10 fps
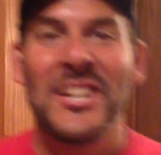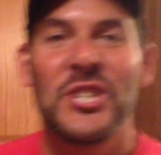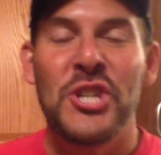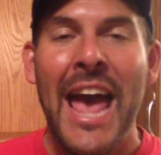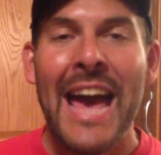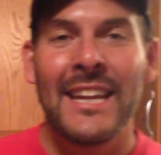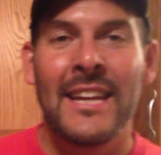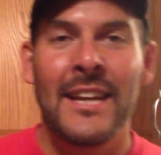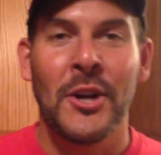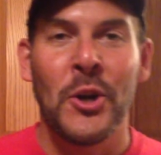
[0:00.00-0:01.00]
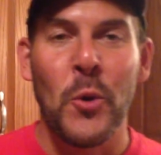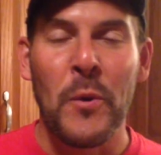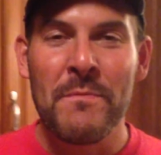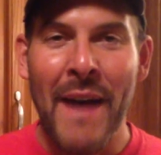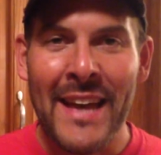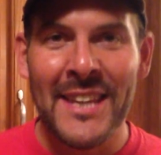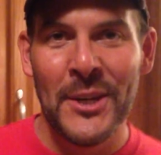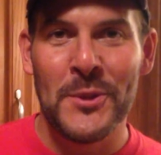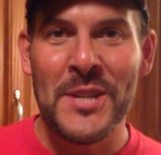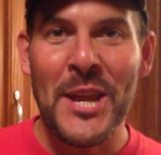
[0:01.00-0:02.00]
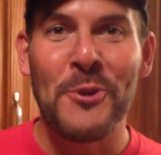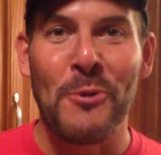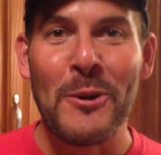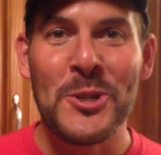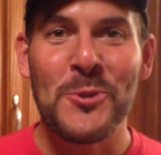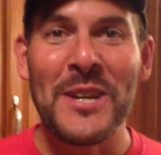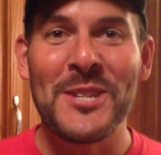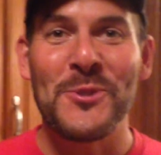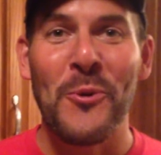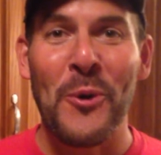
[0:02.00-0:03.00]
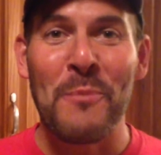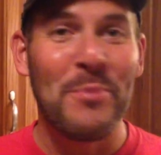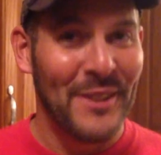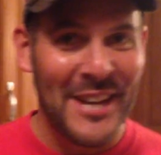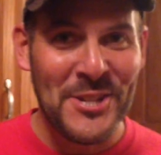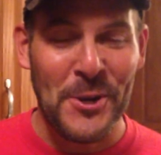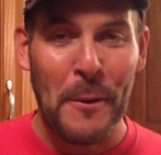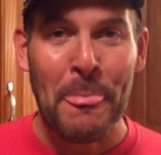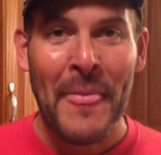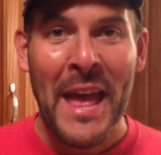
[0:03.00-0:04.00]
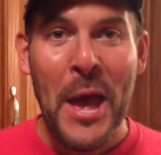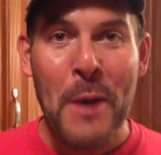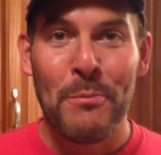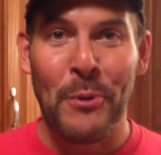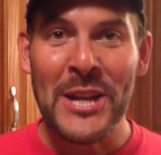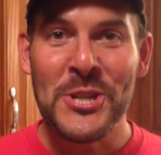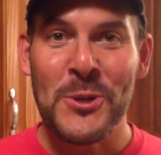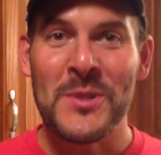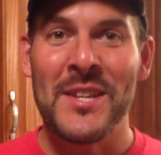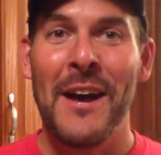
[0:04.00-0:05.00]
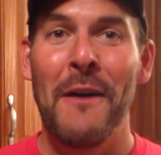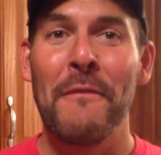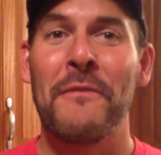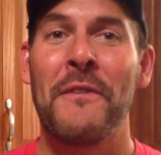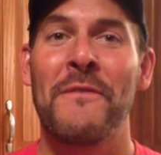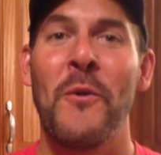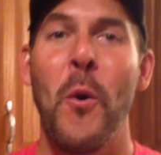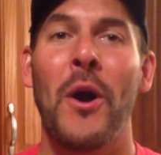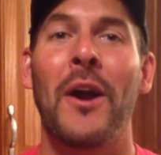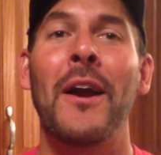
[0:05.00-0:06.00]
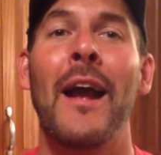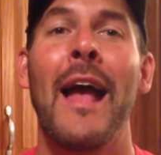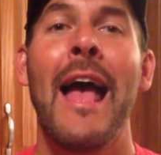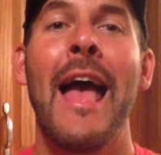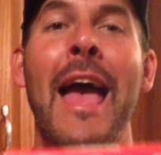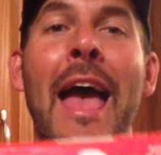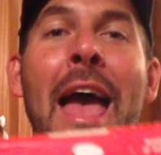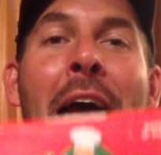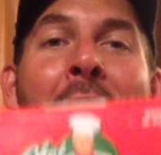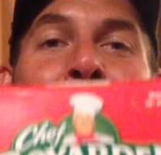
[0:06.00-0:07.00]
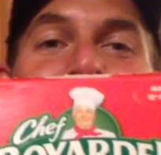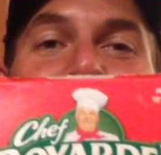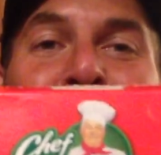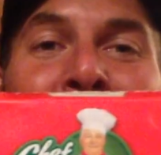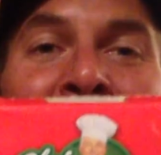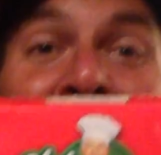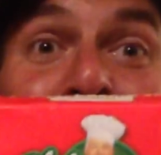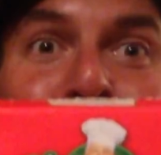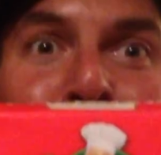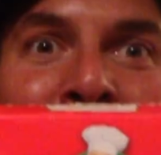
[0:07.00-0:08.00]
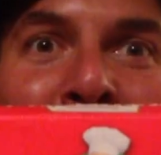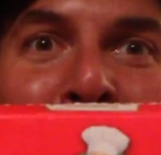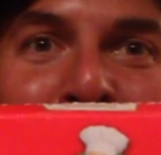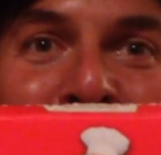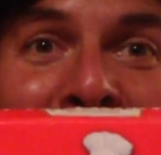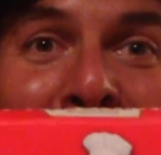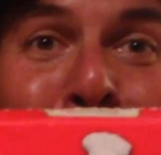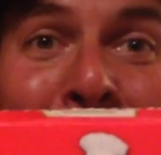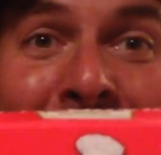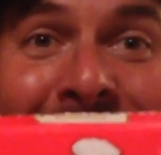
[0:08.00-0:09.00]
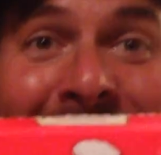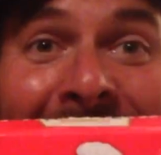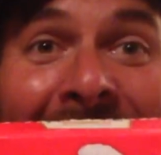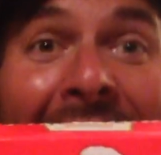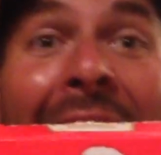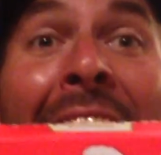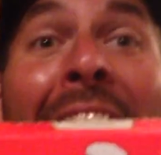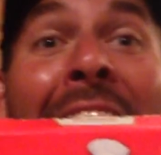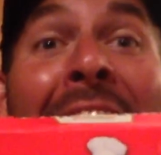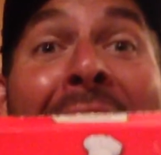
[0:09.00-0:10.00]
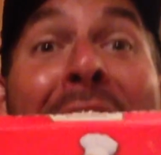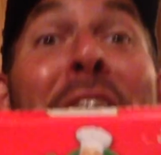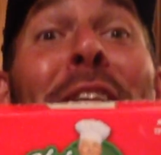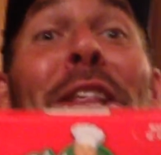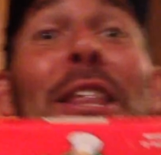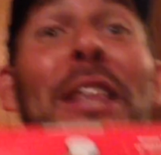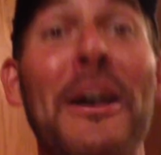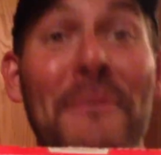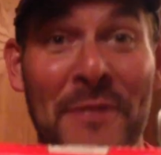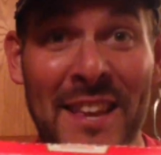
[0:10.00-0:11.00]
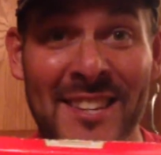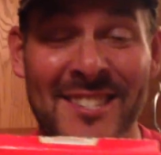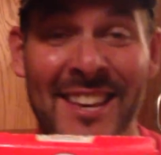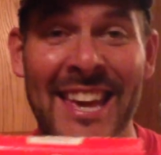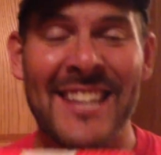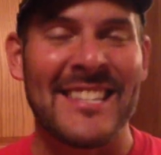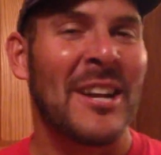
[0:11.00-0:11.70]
Chad here with my guilty grocery store pleasure. Brace yourself for Chef Boyardee pizza. I love these things.